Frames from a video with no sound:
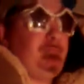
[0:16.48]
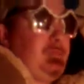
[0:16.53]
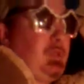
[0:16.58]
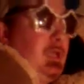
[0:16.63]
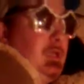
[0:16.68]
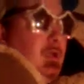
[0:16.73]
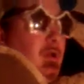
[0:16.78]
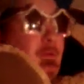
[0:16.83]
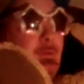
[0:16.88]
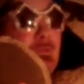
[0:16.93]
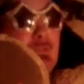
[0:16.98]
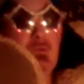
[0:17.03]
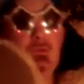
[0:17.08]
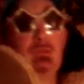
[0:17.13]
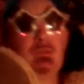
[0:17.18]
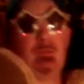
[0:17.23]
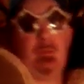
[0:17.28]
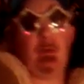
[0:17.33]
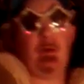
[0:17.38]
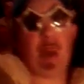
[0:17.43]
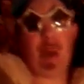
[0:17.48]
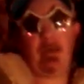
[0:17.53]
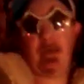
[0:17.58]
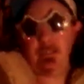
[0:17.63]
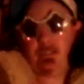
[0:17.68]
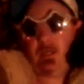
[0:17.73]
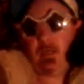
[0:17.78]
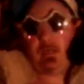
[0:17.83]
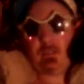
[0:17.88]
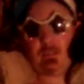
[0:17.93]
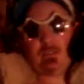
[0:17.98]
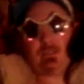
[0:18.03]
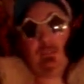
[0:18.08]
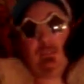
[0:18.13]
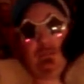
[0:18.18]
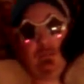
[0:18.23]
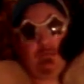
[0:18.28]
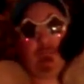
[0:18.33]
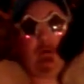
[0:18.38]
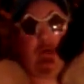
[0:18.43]
this was a fun match. I could
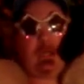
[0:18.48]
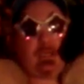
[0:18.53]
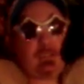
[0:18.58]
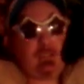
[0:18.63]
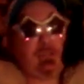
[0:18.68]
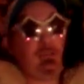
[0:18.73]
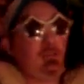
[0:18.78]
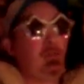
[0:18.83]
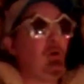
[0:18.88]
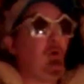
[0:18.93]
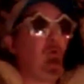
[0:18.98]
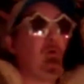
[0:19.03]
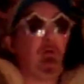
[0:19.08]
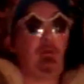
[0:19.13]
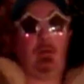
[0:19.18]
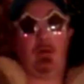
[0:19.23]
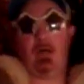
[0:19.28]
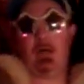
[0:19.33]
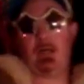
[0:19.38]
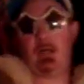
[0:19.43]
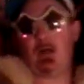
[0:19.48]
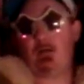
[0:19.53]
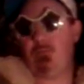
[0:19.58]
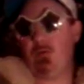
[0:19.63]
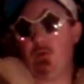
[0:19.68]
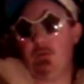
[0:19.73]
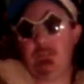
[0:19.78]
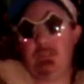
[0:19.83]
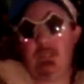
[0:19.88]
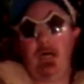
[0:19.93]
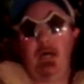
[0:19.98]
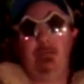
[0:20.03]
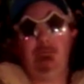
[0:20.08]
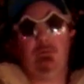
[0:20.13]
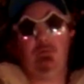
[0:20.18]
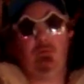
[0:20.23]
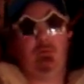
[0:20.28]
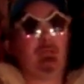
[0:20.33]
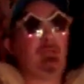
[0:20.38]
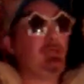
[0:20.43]
see them actually going a couple of times
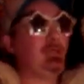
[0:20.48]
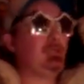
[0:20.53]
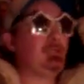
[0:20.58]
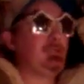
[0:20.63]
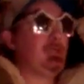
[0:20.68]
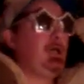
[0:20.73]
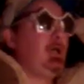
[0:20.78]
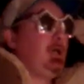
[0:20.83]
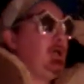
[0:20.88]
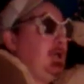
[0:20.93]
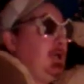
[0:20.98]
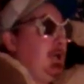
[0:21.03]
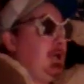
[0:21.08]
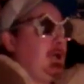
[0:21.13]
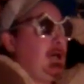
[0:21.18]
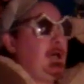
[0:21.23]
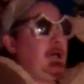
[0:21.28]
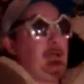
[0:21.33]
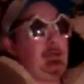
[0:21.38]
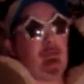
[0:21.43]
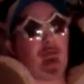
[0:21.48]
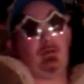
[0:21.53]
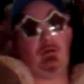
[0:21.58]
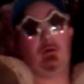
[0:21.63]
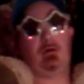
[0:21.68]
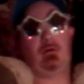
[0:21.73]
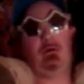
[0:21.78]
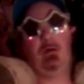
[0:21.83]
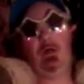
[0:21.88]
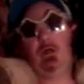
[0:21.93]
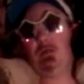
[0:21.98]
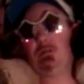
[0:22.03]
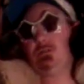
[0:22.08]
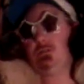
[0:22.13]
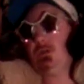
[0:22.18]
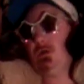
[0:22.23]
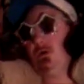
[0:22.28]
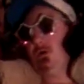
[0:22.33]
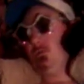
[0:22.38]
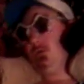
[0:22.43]
with this.
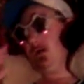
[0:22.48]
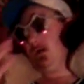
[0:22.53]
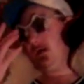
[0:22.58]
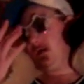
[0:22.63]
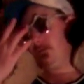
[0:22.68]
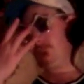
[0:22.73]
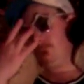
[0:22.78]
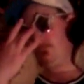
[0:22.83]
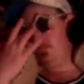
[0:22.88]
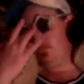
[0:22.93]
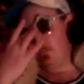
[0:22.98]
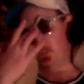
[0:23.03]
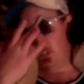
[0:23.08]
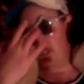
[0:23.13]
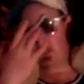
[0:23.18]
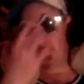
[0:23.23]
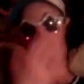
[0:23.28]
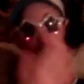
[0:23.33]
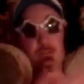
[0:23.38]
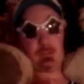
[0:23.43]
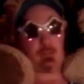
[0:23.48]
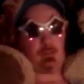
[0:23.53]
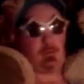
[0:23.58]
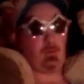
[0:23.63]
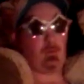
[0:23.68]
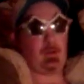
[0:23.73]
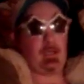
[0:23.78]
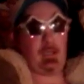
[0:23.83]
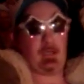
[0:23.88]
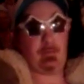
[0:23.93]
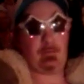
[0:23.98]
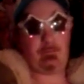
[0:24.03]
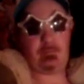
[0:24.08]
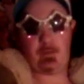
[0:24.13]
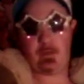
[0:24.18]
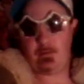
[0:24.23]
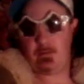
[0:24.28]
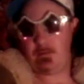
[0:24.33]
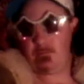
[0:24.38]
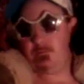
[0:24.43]
Because the way
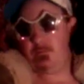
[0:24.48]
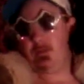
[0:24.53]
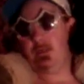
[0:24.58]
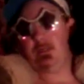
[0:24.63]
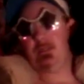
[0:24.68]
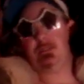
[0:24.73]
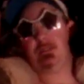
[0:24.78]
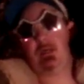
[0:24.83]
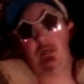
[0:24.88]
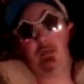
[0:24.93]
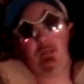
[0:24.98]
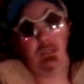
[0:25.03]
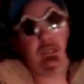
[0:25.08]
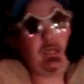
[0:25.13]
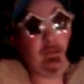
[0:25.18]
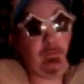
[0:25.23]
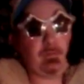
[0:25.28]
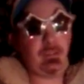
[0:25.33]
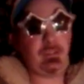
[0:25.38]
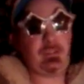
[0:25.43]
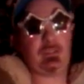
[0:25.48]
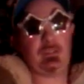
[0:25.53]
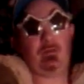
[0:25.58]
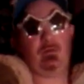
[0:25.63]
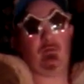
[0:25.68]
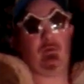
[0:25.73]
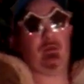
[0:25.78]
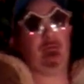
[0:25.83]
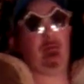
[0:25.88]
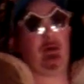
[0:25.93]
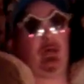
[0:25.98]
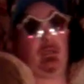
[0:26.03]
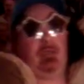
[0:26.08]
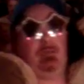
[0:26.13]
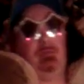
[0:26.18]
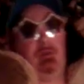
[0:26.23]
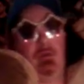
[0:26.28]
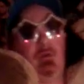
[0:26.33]
it finished, I could definitely see a rematch. It'd be